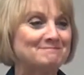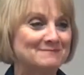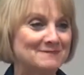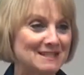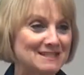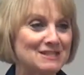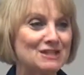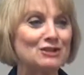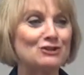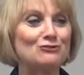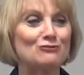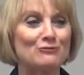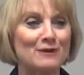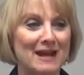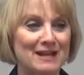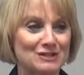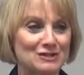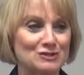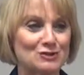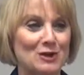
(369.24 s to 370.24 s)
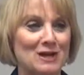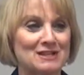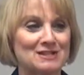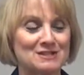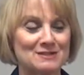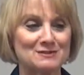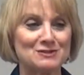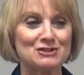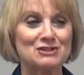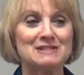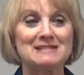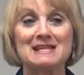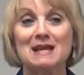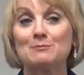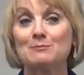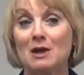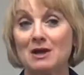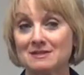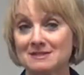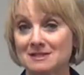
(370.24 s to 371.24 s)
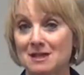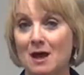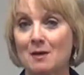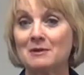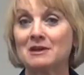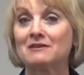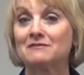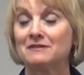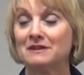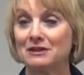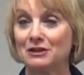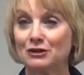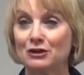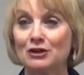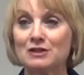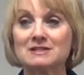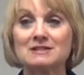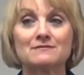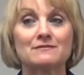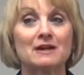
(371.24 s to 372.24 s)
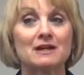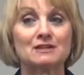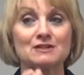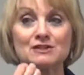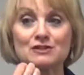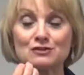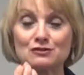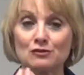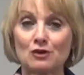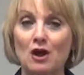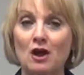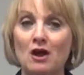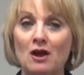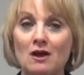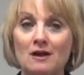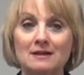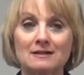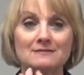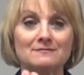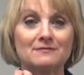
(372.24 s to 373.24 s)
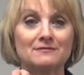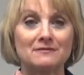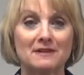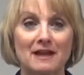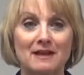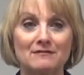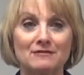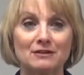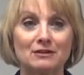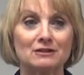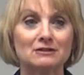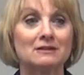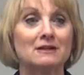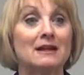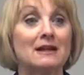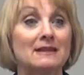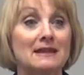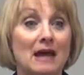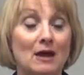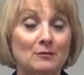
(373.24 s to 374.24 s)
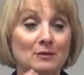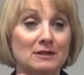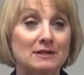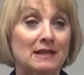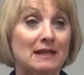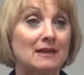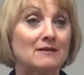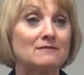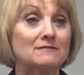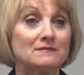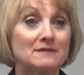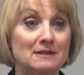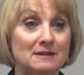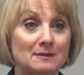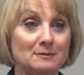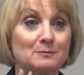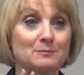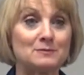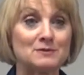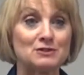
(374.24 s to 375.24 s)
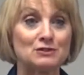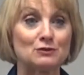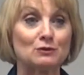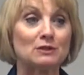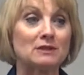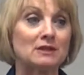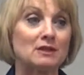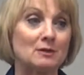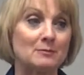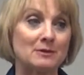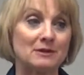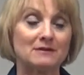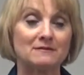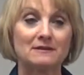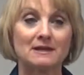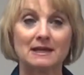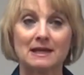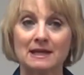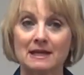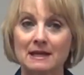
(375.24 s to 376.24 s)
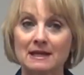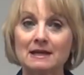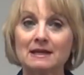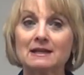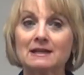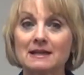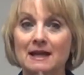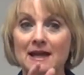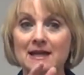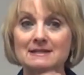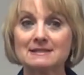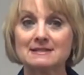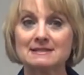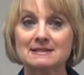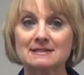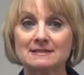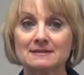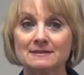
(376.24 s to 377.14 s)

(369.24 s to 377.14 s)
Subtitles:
It's a great choice. She said balsamic vinegar. It's a very strong flavor. That would give the stew a little bit of a kick. Yes?